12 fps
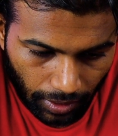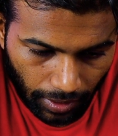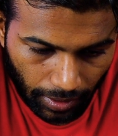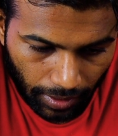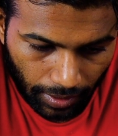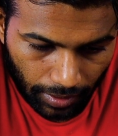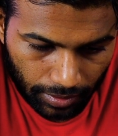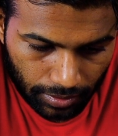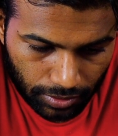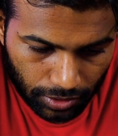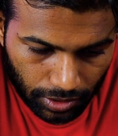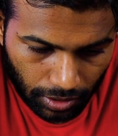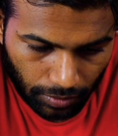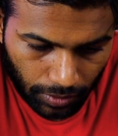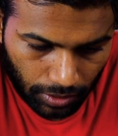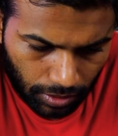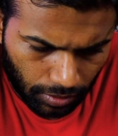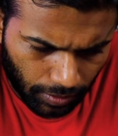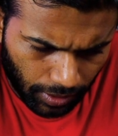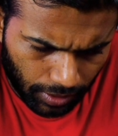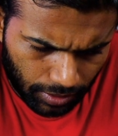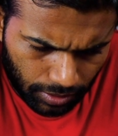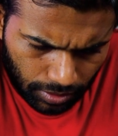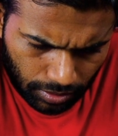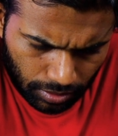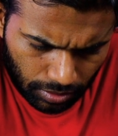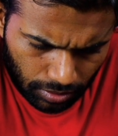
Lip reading: and share with device.